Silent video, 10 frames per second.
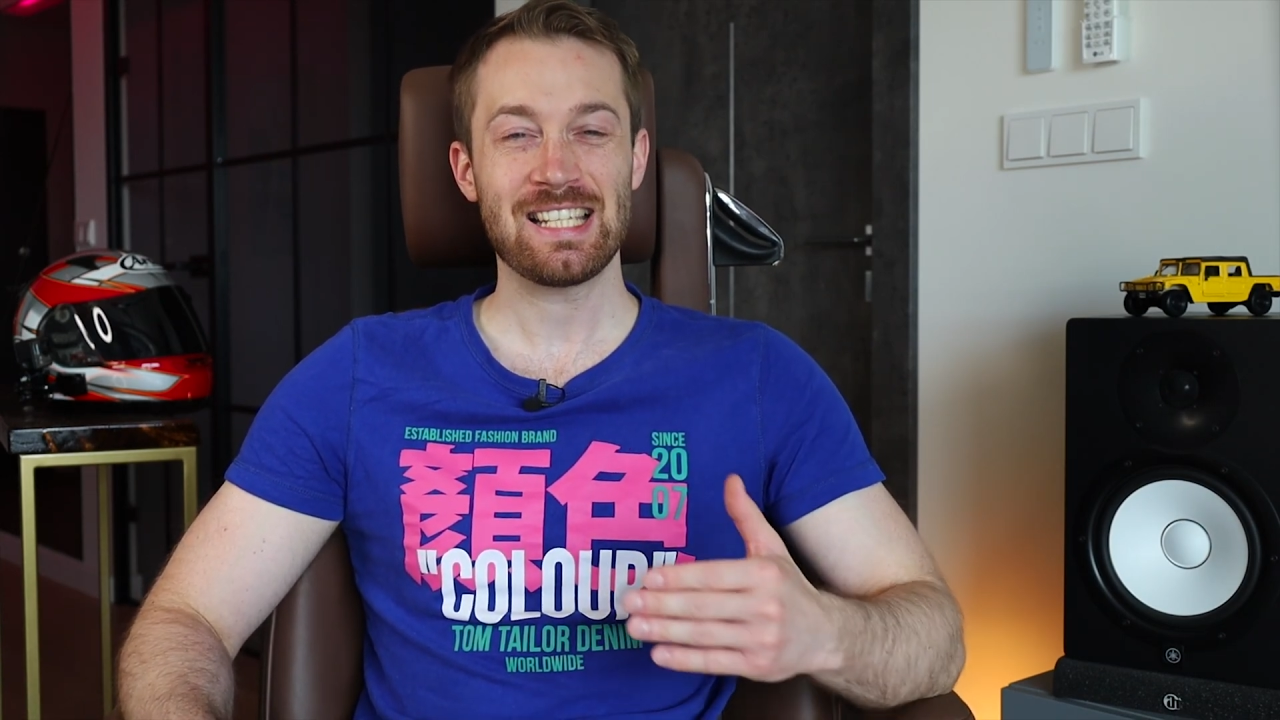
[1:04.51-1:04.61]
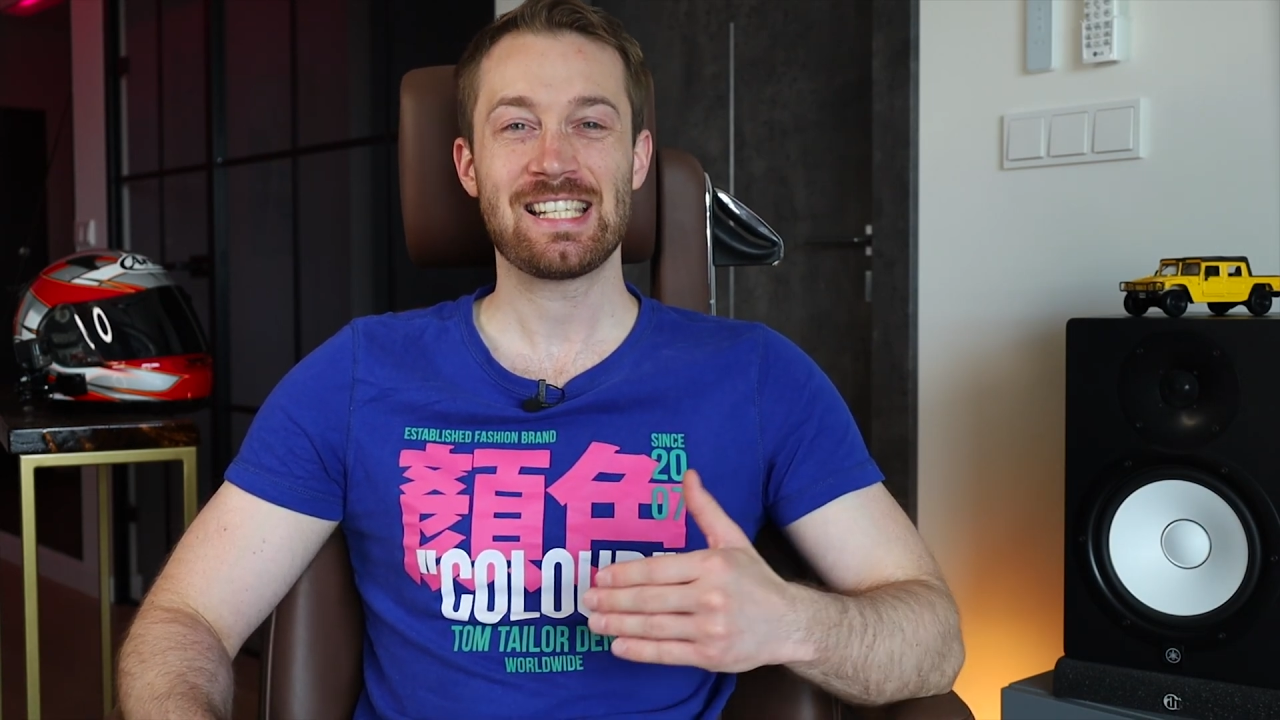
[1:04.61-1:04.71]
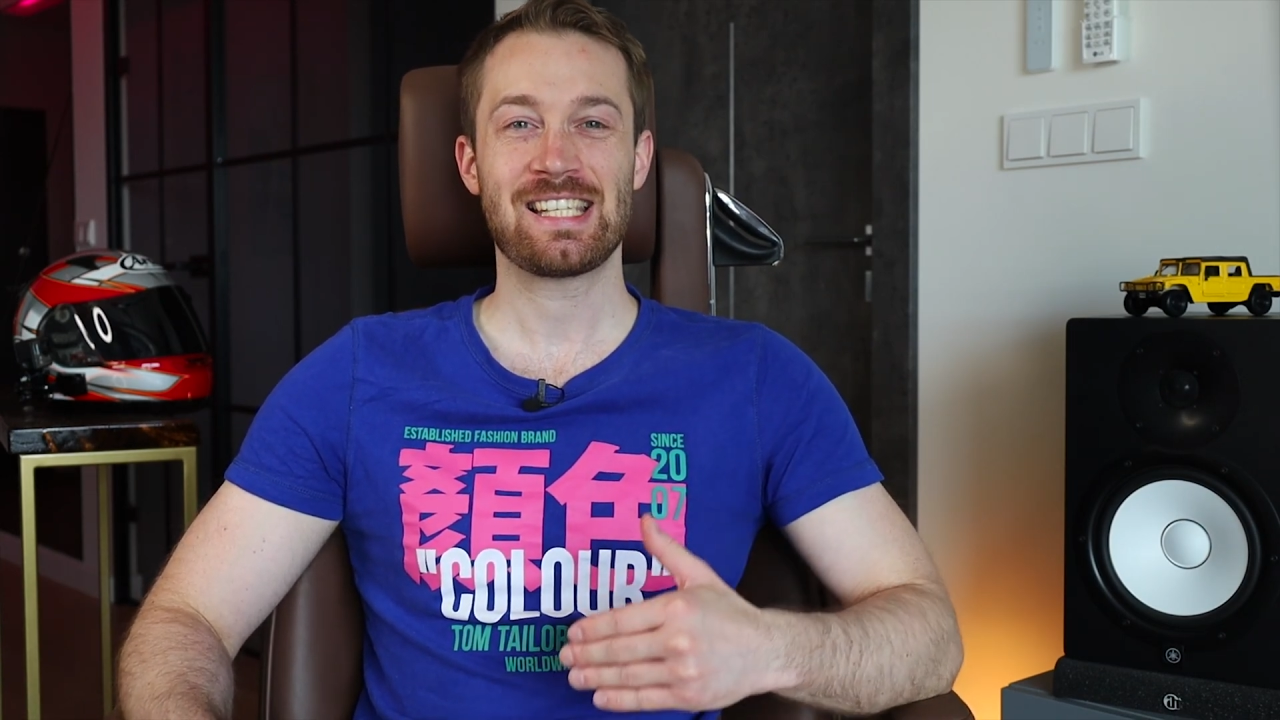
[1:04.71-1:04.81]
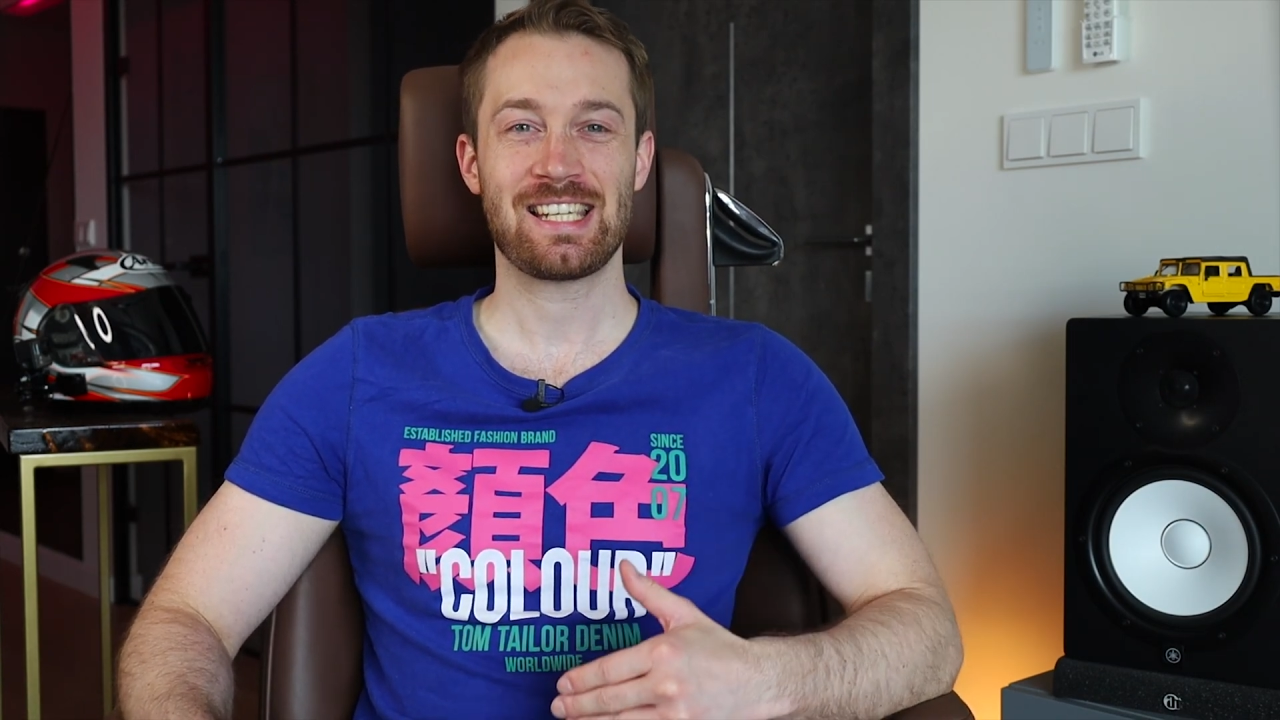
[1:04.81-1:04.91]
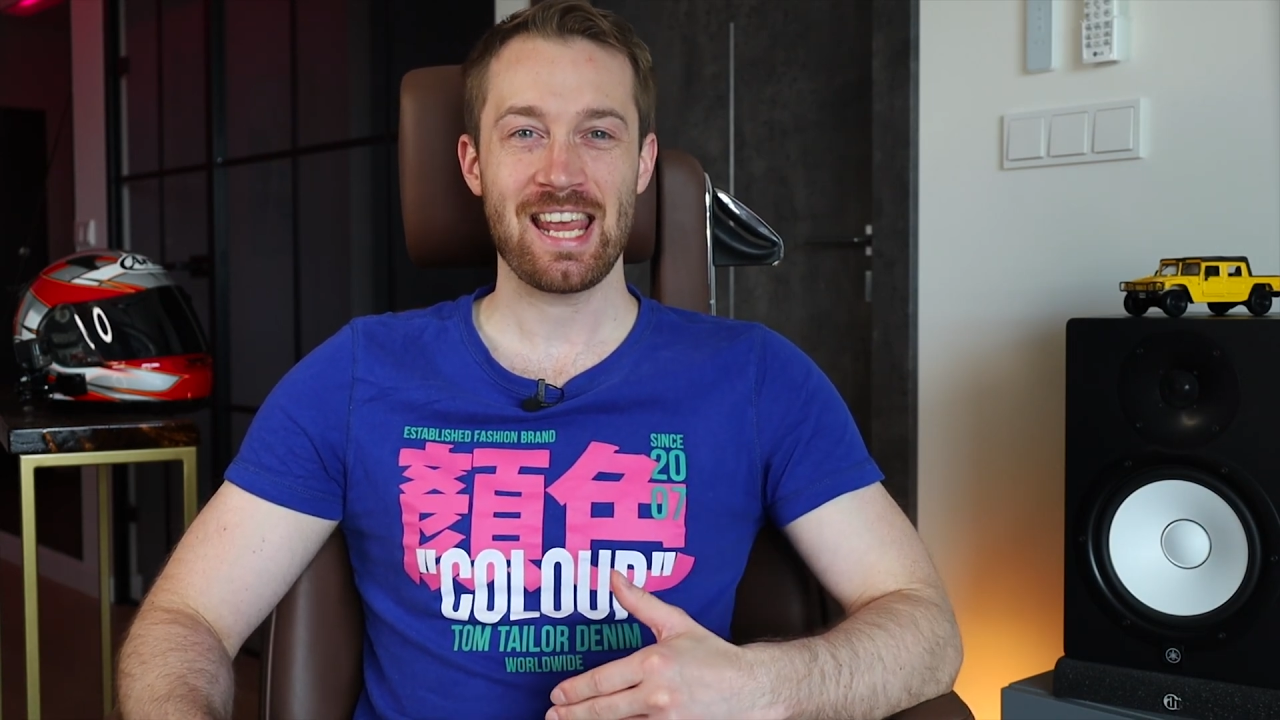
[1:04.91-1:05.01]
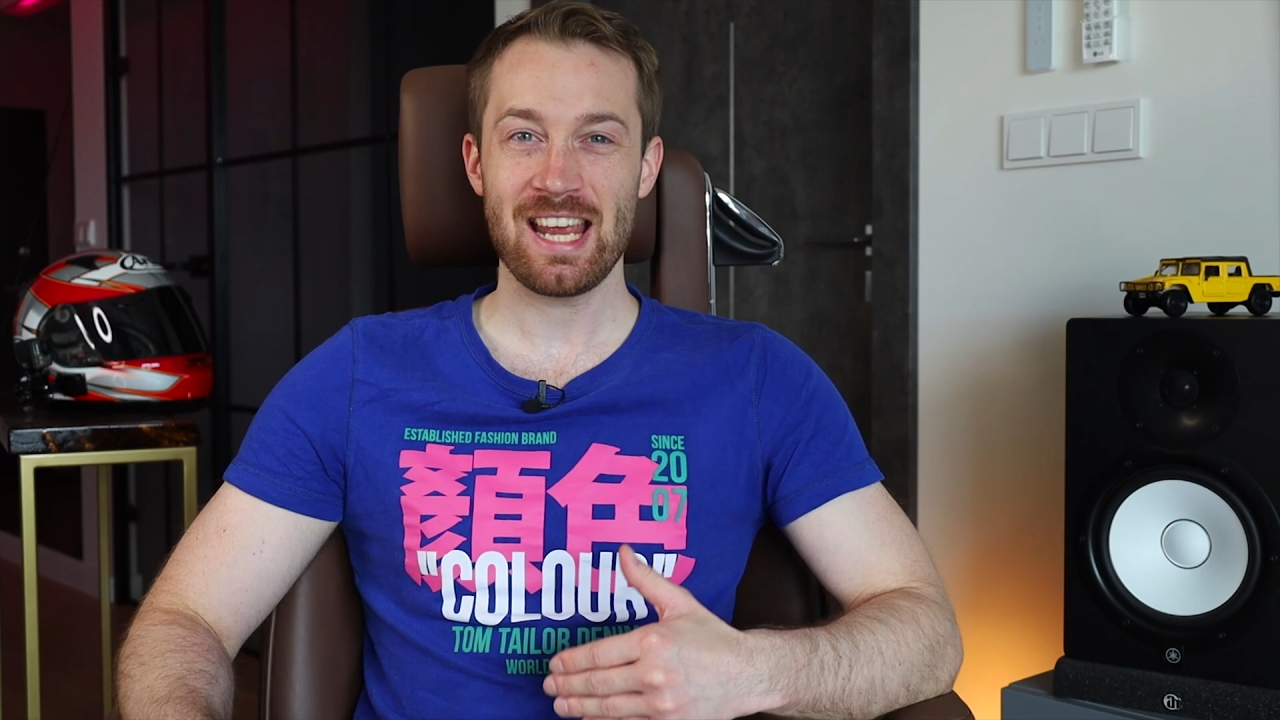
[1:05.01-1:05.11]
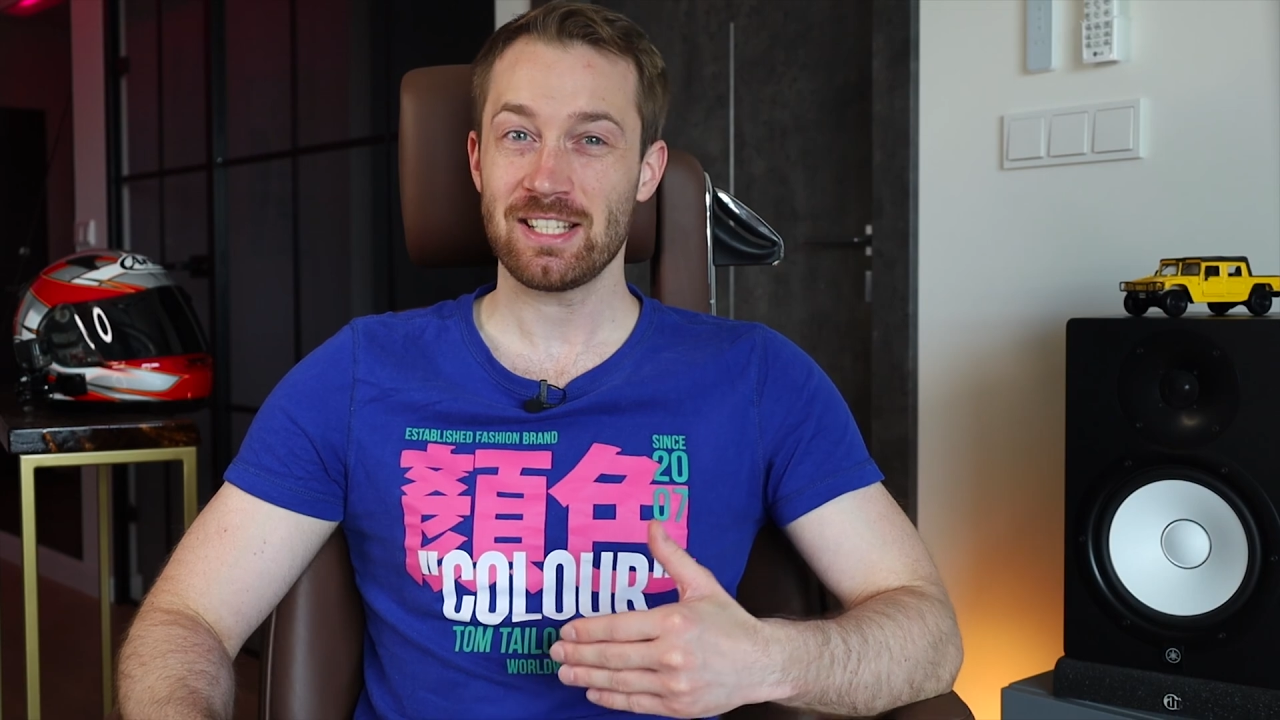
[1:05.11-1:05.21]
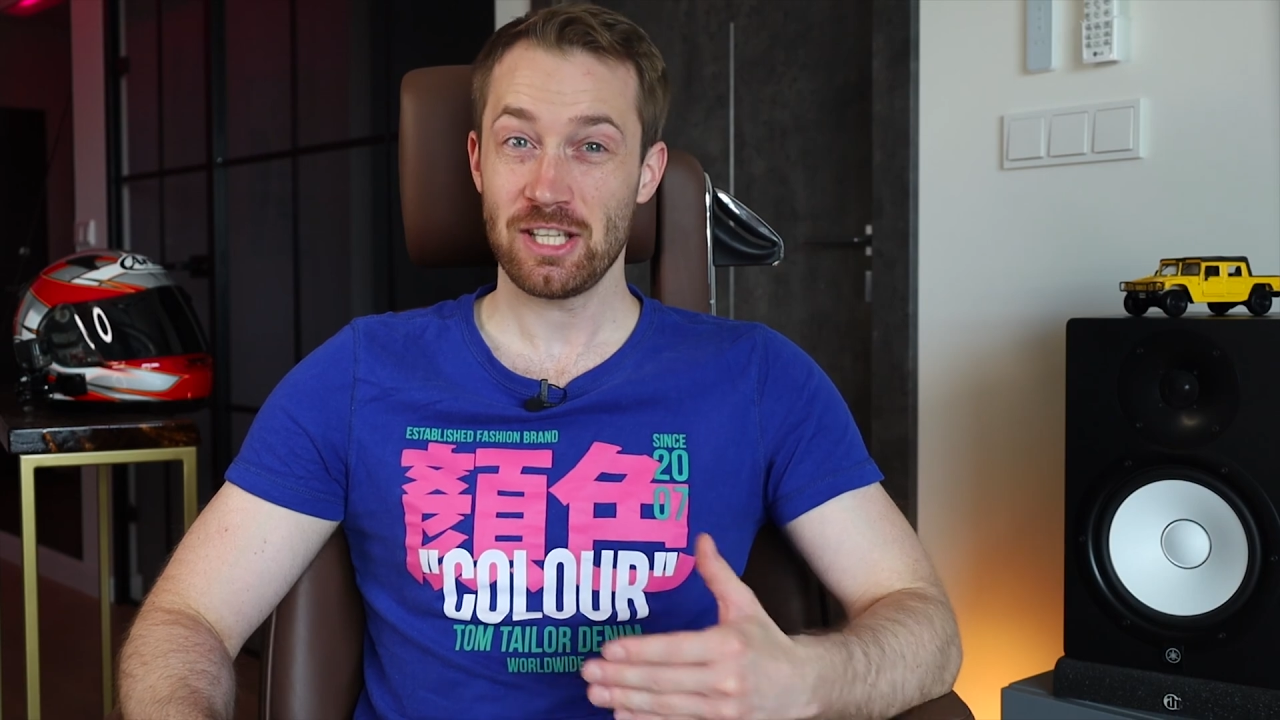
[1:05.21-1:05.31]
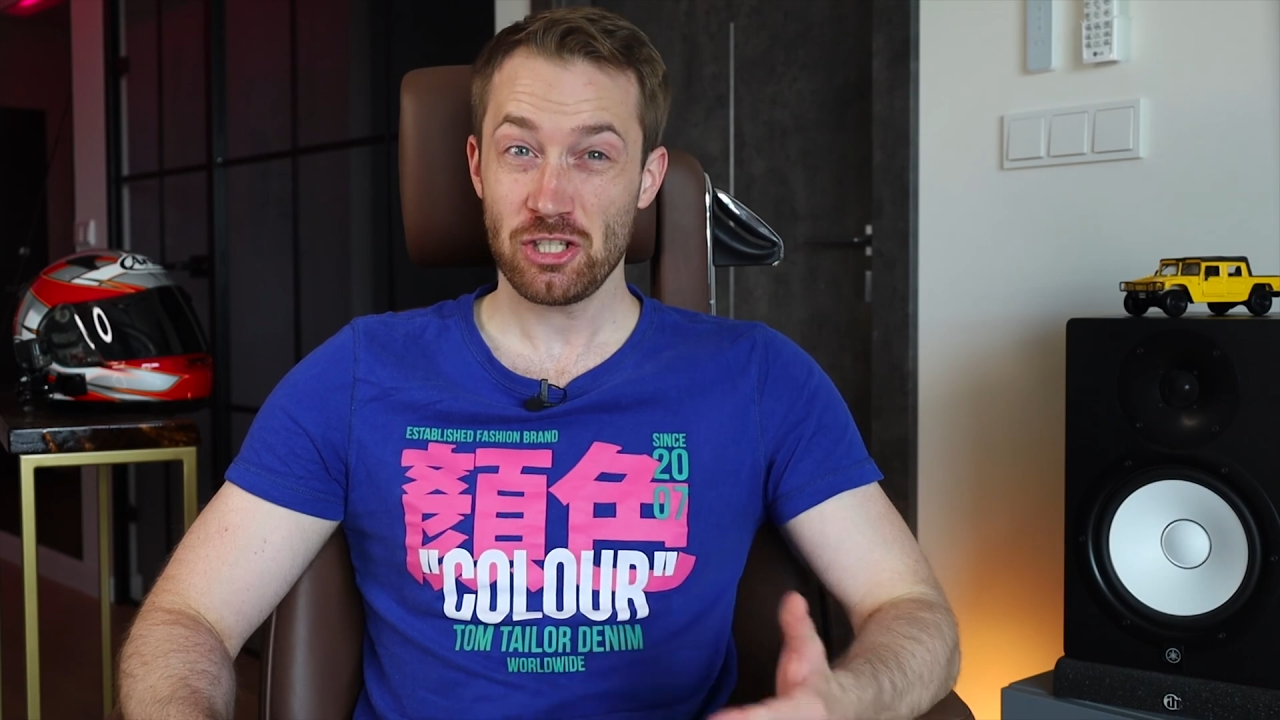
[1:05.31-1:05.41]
scares the